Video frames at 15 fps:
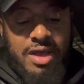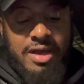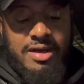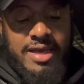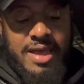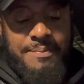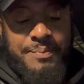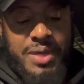I
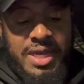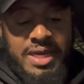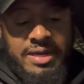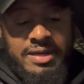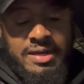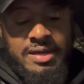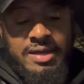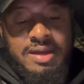could get
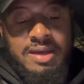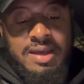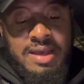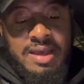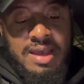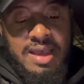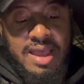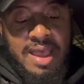paid
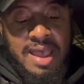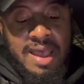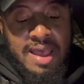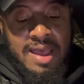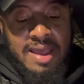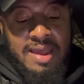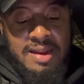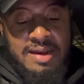
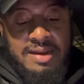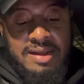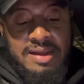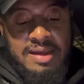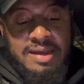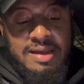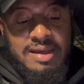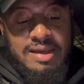and
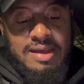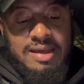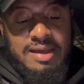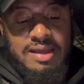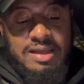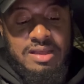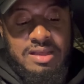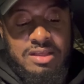uh,
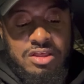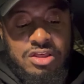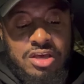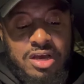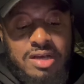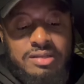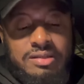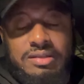
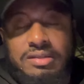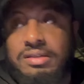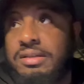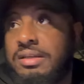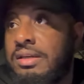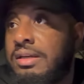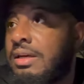just